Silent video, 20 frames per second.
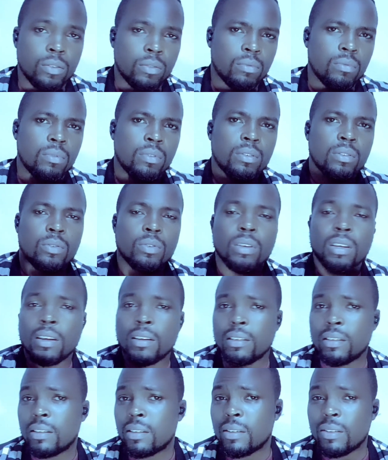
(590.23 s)
they
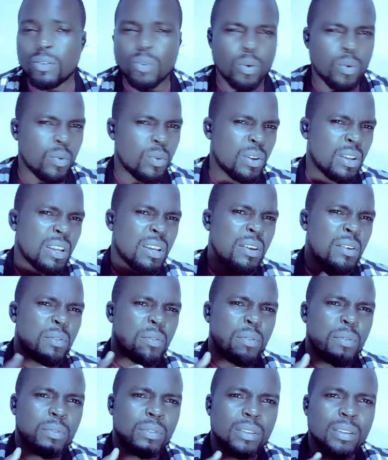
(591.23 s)
change a little,
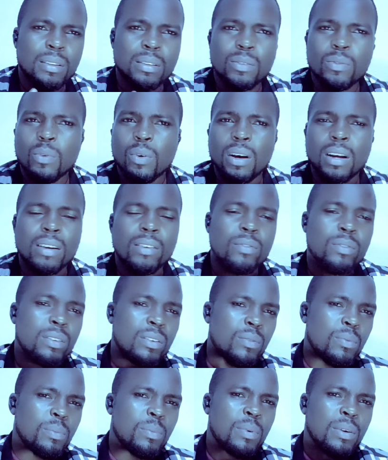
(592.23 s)
and make sure when
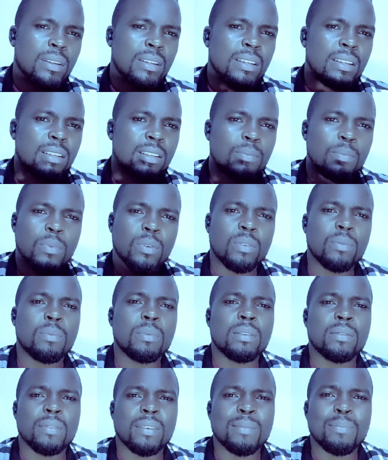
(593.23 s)
you buy these
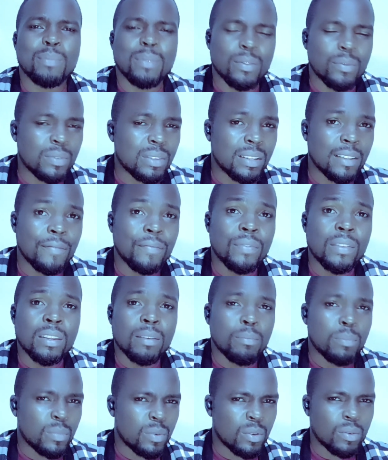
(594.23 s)
equipment for brooding,
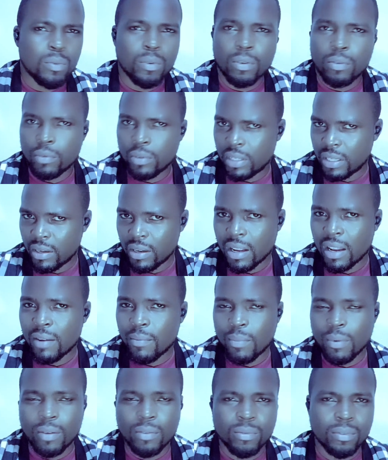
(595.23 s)
you are not going to sell
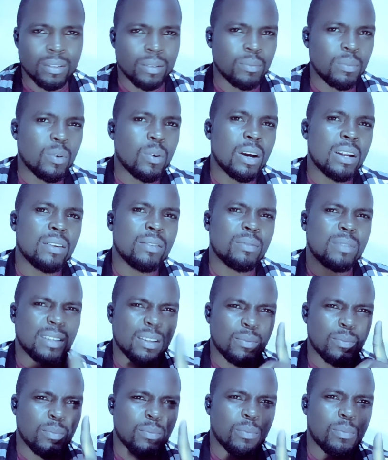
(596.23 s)
them. This is a
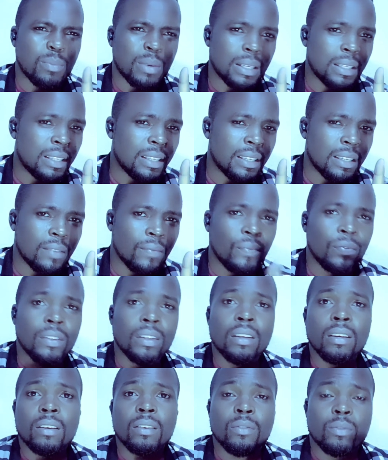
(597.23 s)
one-time buying.
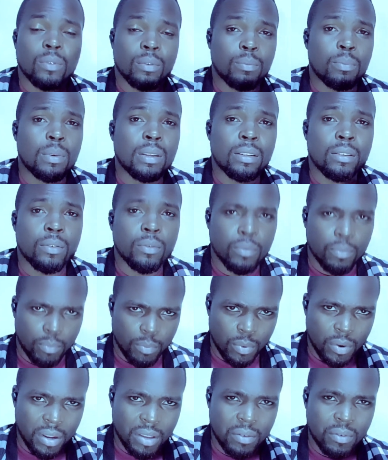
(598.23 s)
These equipments, you
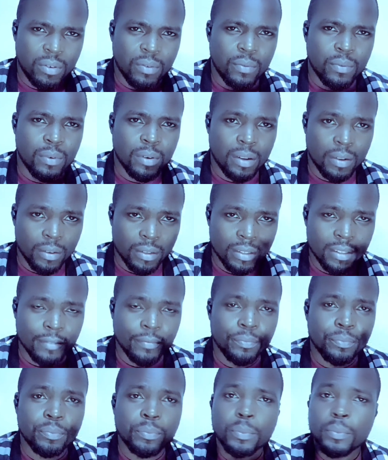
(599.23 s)
buy them
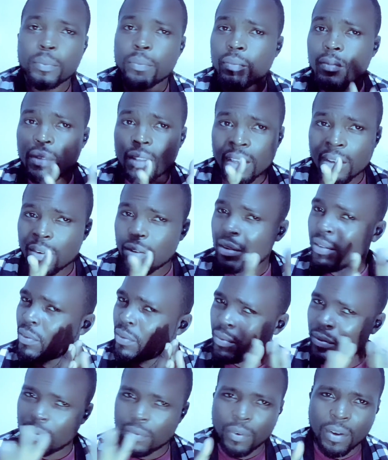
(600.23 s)
once and they are always
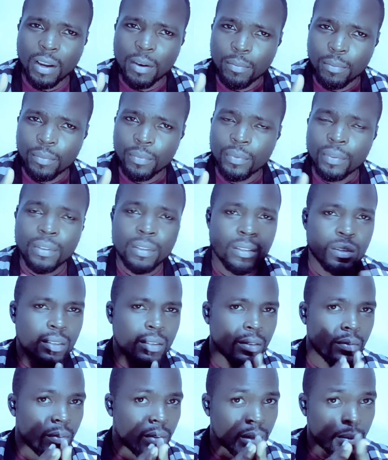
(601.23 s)
on your farm.
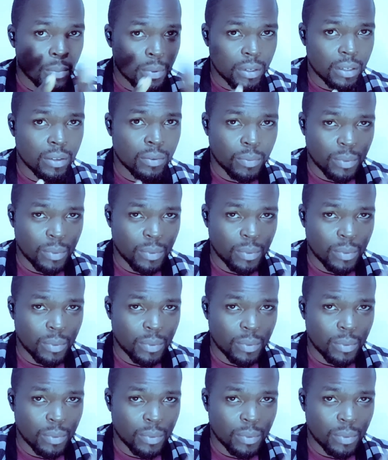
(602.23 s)
Whenever you bring